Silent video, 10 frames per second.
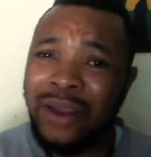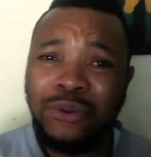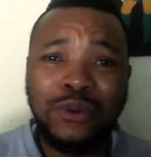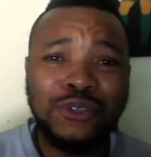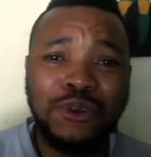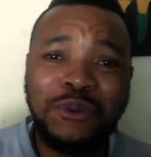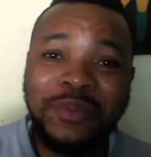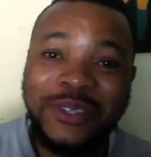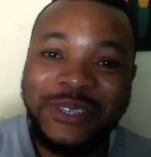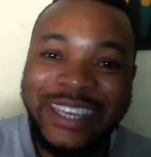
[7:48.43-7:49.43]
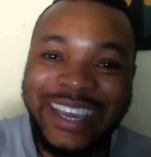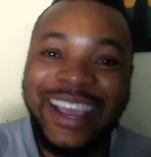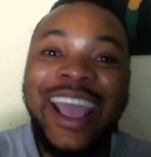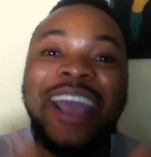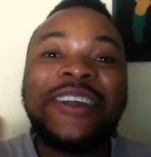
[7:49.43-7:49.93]
I don't know what's wrong with me today.
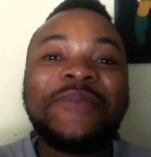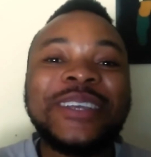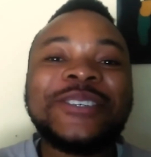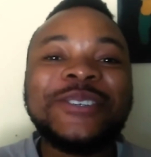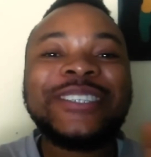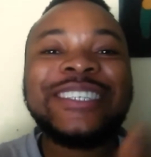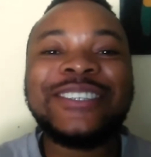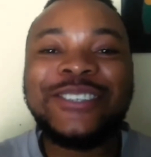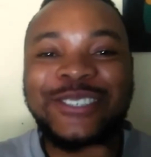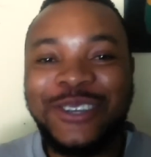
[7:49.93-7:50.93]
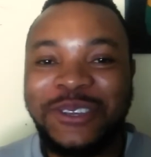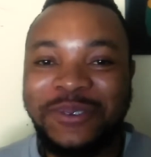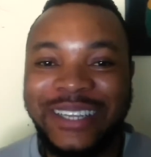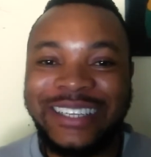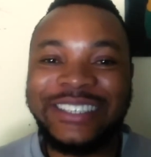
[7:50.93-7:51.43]
The person who did those
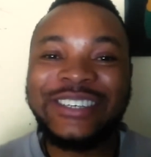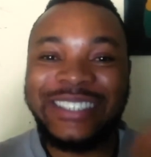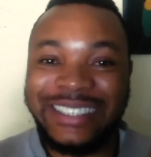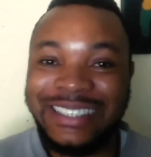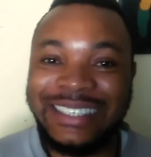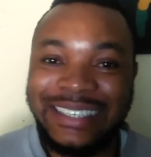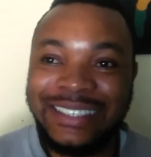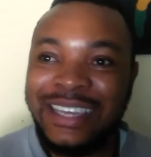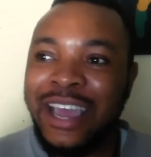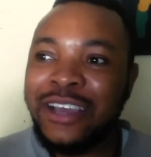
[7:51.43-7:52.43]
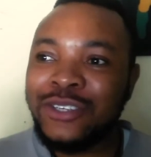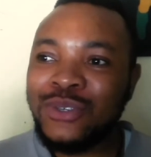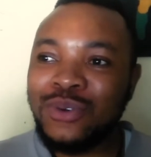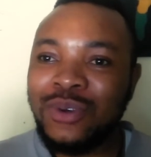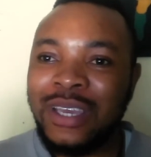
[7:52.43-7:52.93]
documentations didn't.
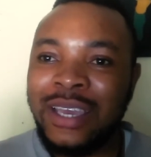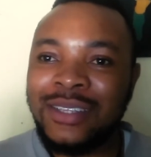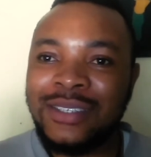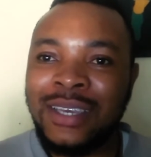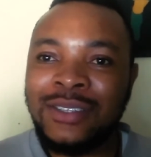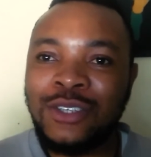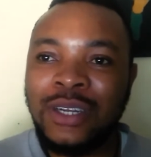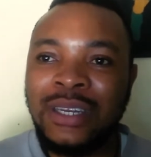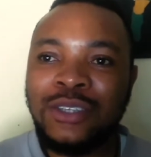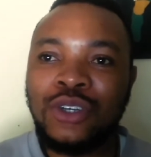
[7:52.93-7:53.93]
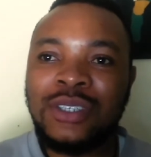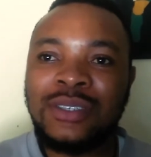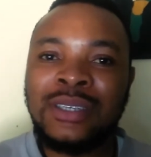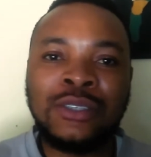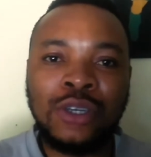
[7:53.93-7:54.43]
So it suddenly
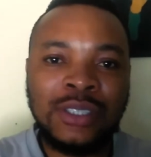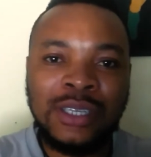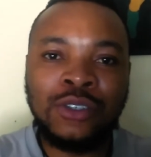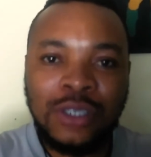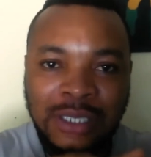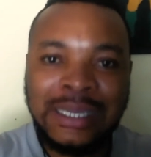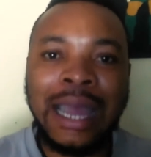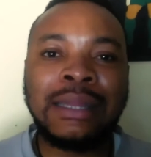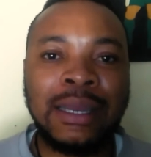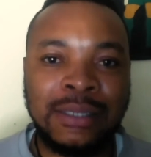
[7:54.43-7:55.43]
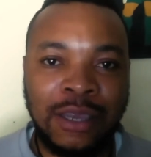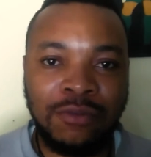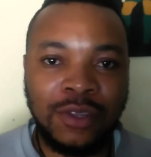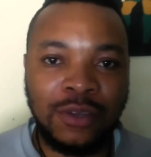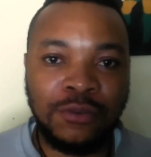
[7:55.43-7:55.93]
just scatters
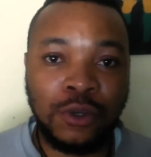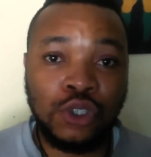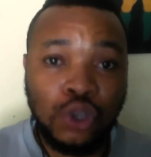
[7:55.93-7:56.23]
everything